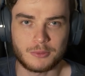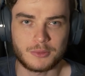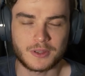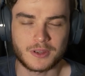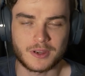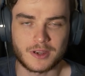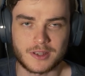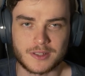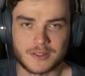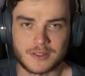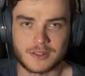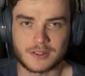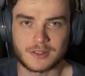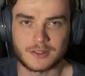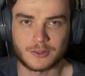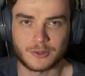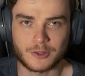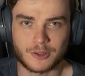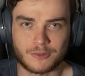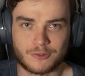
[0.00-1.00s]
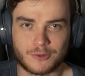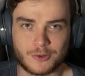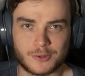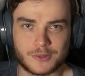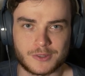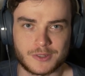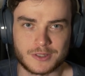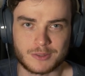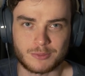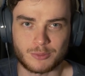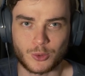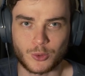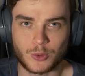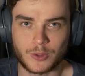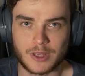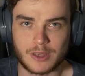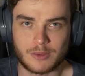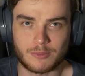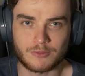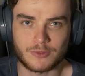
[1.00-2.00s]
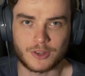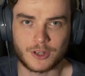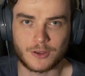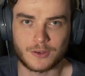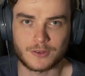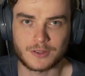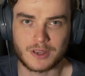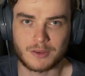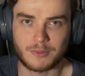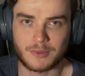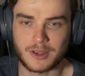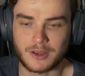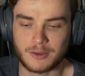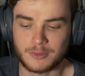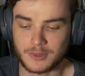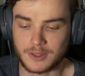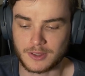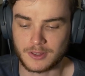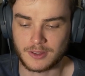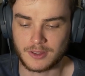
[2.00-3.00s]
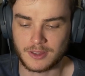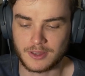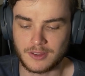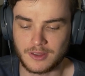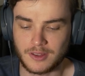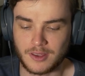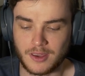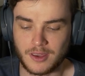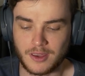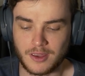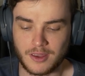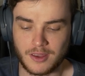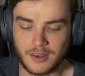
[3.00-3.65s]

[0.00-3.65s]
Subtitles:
I hope you guys are looking forward to some board game videos coming up, because